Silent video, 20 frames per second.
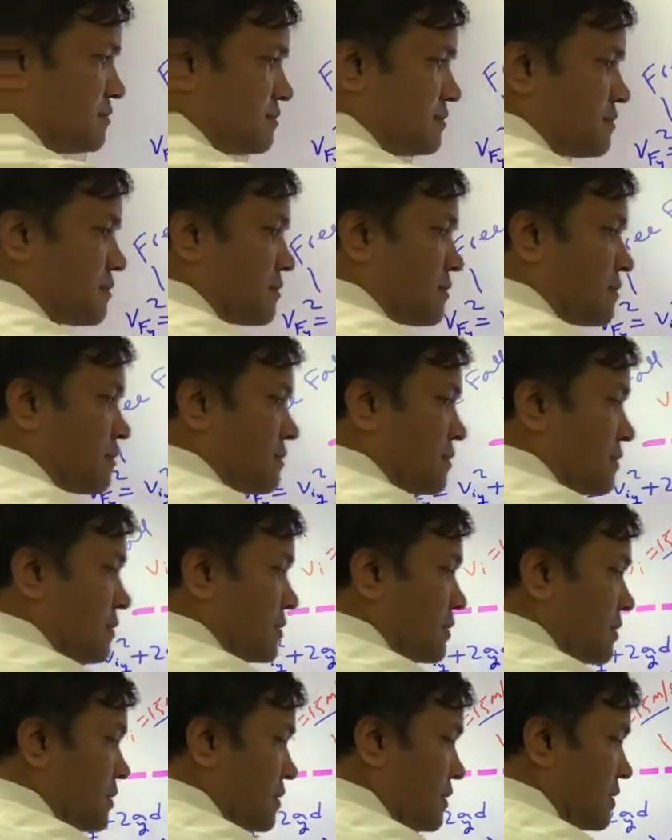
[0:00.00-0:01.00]

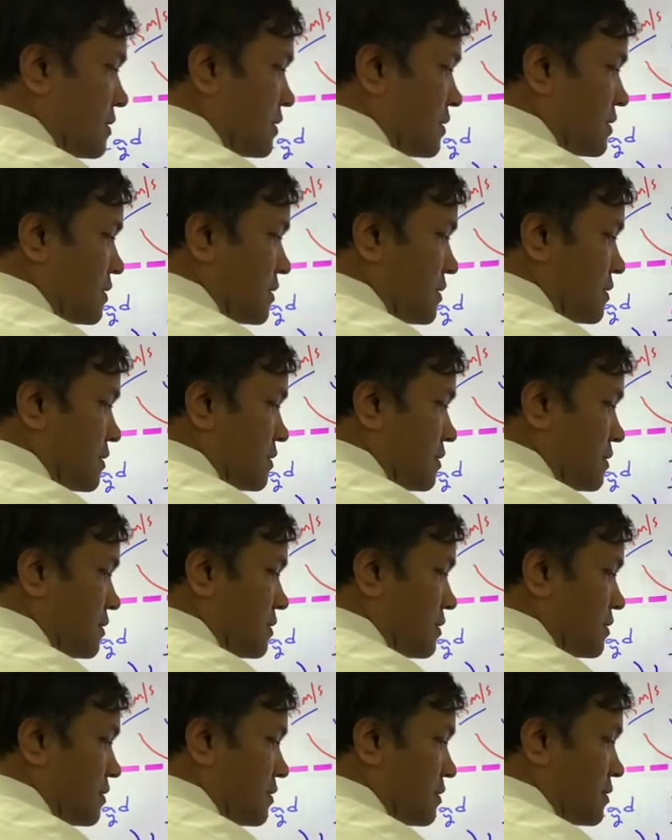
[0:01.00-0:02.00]

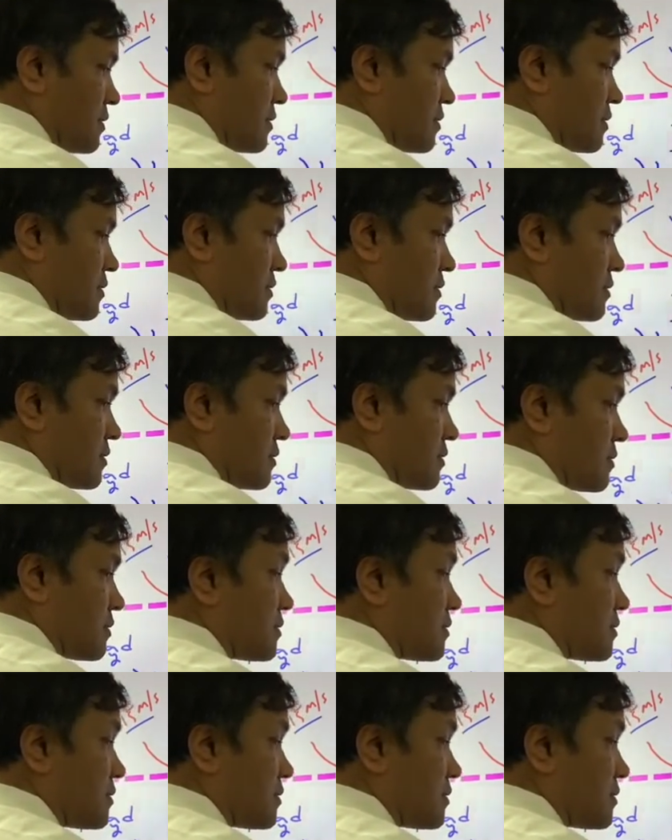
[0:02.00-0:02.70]
(no one is talking)